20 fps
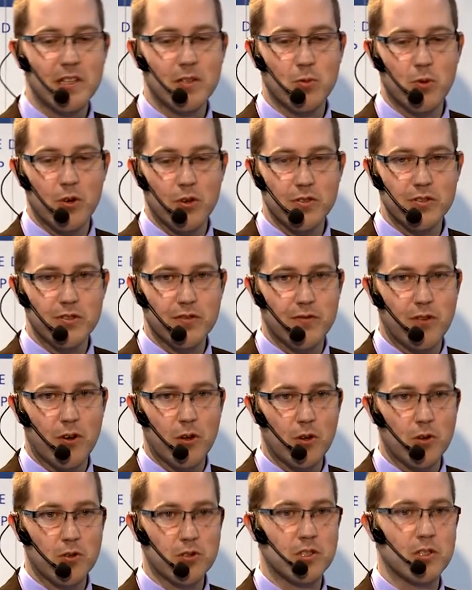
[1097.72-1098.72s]
in the world to
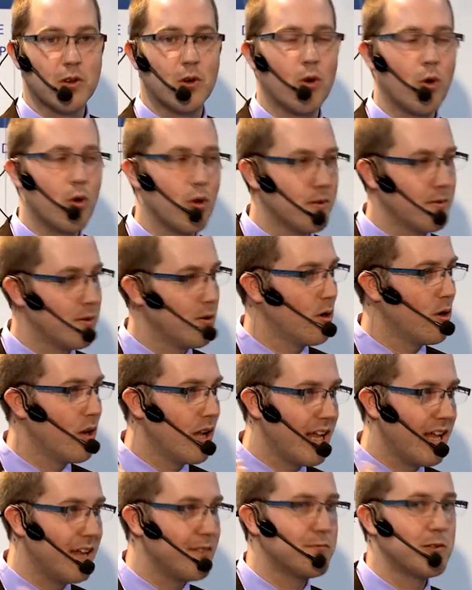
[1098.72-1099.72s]
follow, so
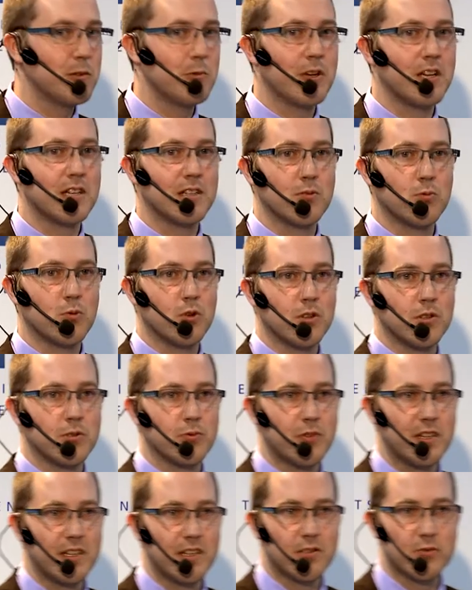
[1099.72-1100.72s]
everywhere in the world
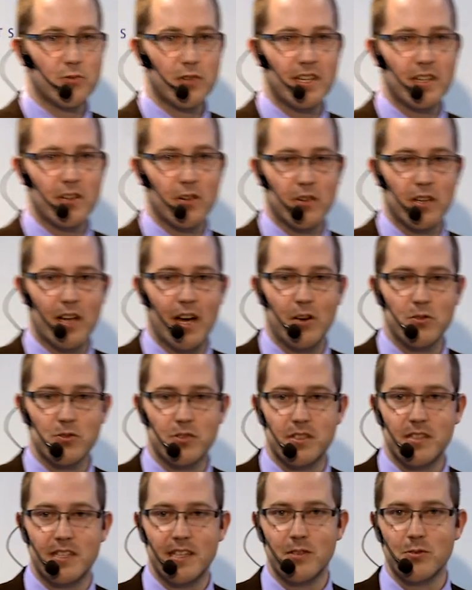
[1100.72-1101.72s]
we agree on how
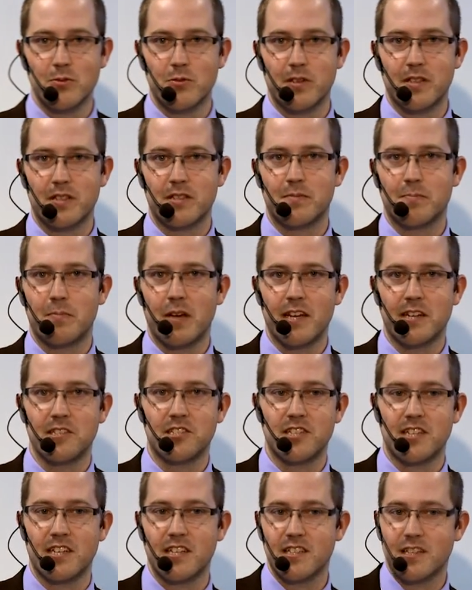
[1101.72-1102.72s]
to deal with
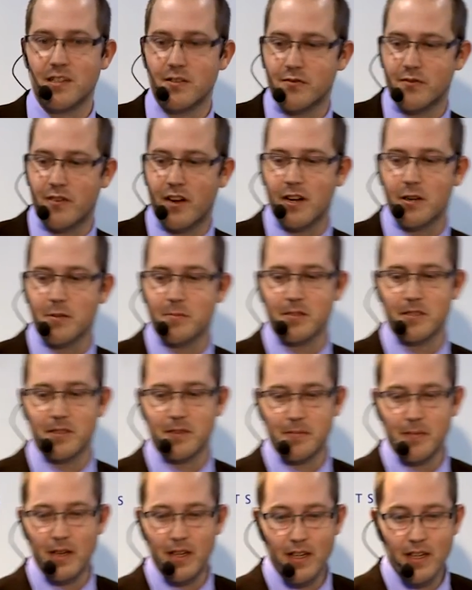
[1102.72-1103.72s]
packaging and the environment.
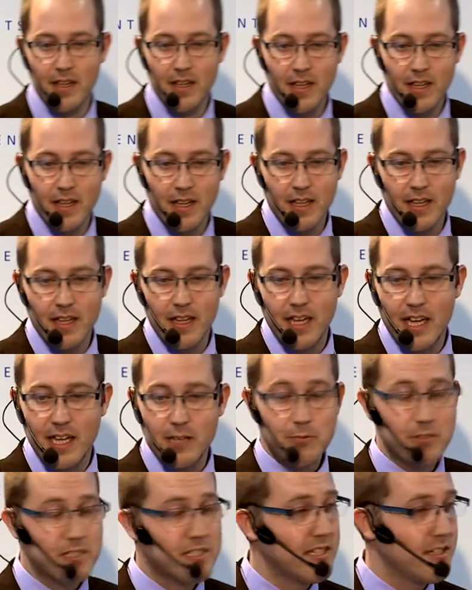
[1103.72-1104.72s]

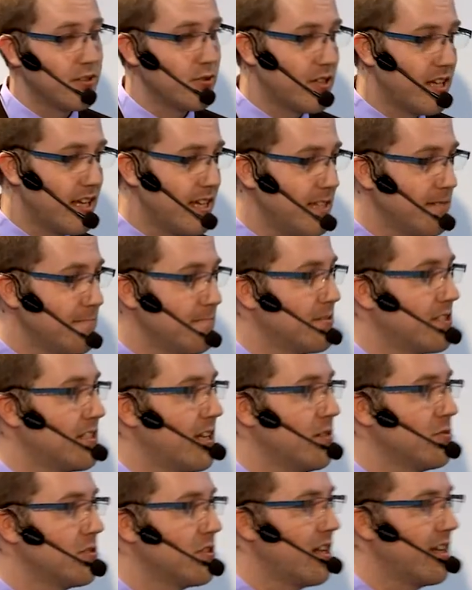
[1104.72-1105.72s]
And we said, okay,
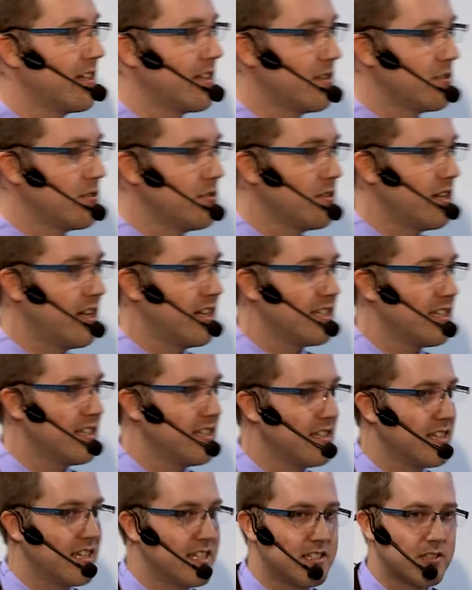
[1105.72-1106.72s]
sounds like a good
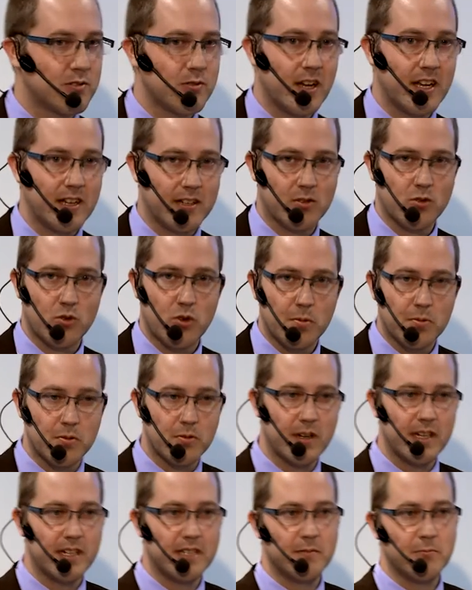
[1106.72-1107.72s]
idea, let's try and
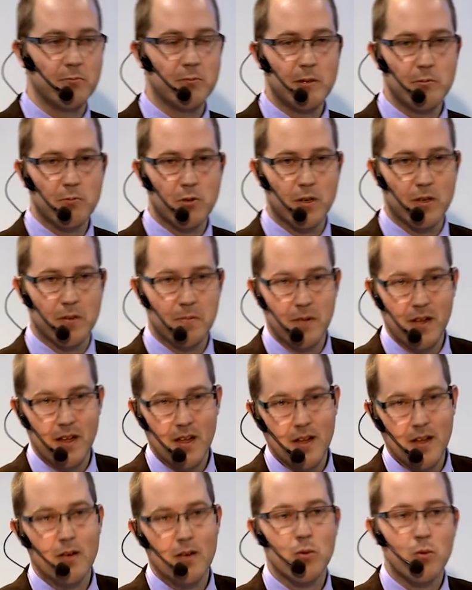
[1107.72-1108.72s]
cooperate. We were
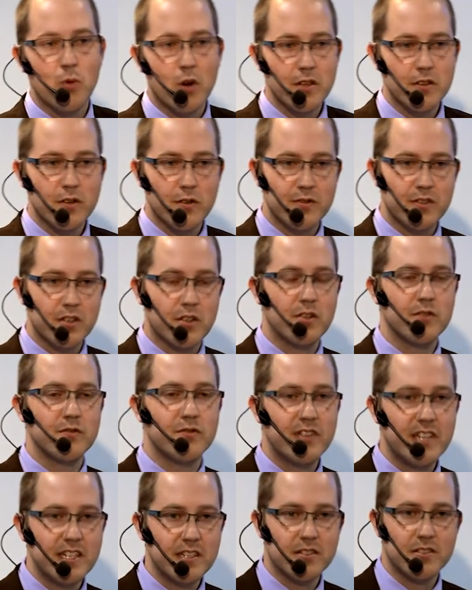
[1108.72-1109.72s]
one of the
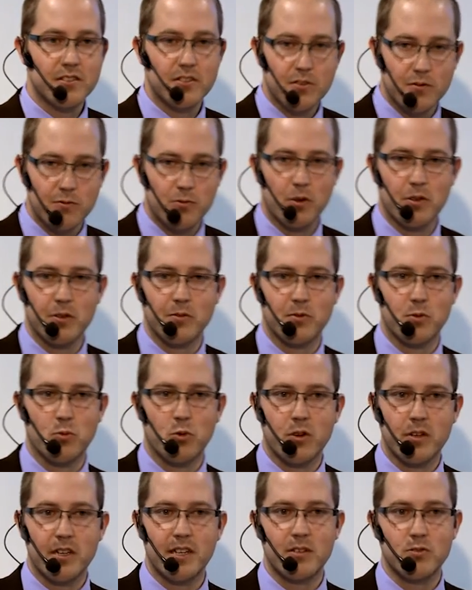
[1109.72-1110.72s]
conveners of one of the
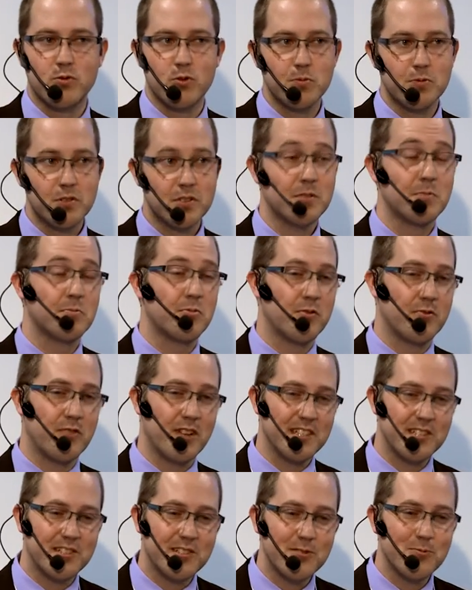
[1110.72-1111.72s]
working groups, the
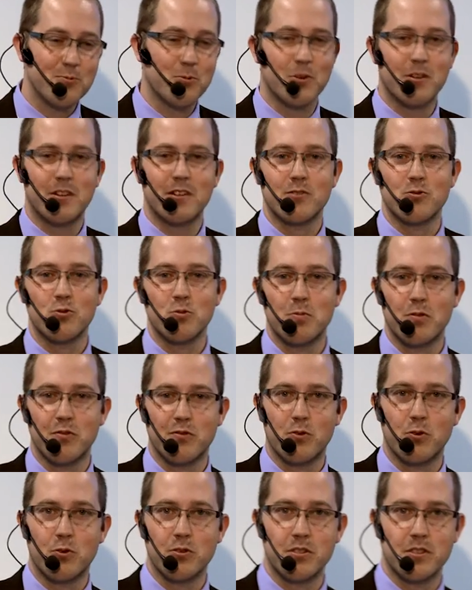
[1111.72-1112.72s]
prevention working group,
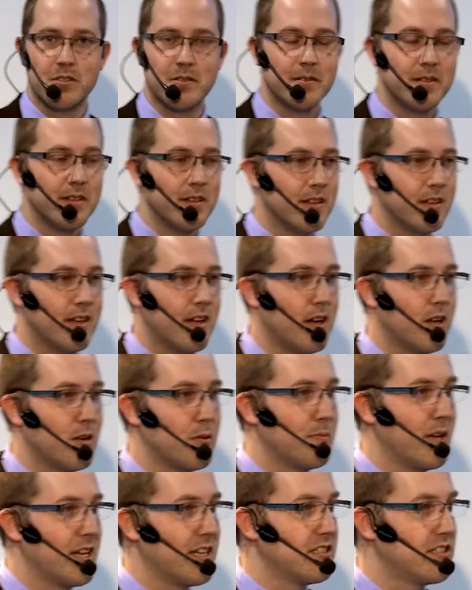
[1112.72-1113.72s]
of course, our
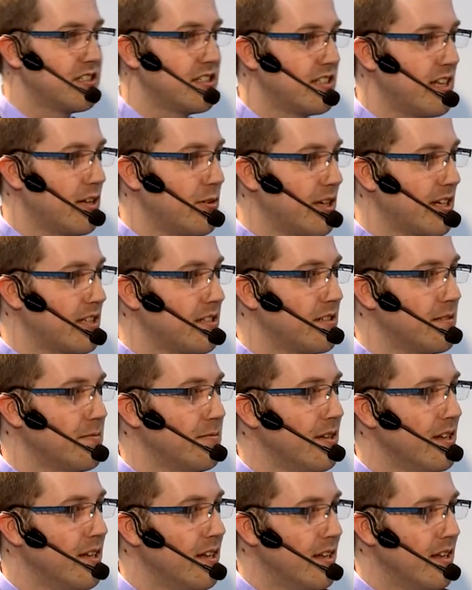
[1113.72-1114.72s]
managing director.
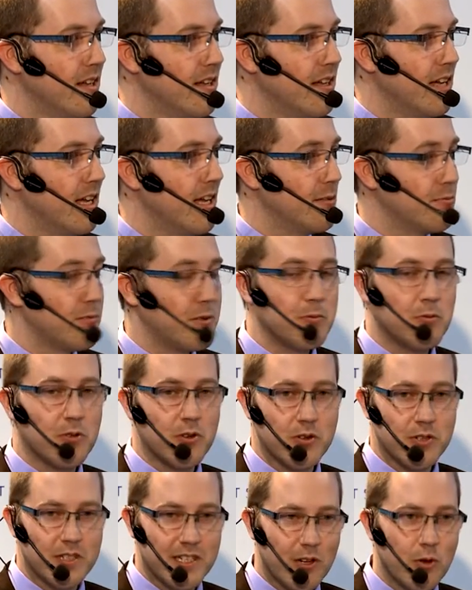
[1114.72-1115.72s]
And we
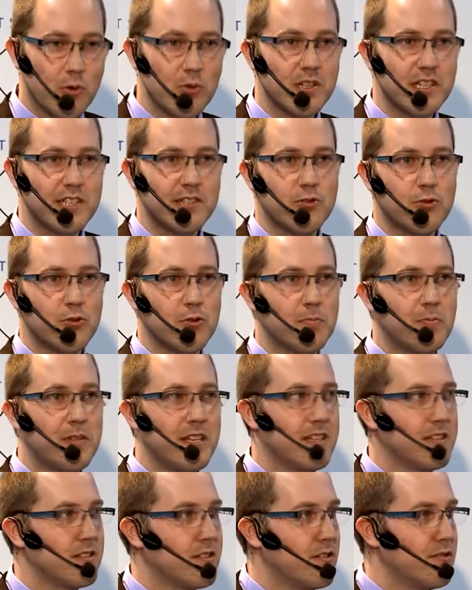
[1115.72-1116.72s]
were the only
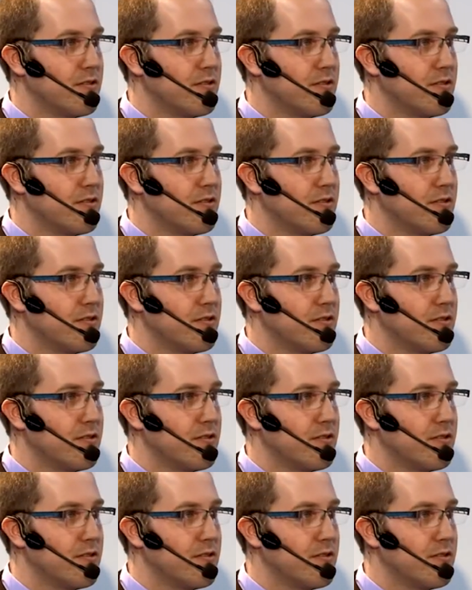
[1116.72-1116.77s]
European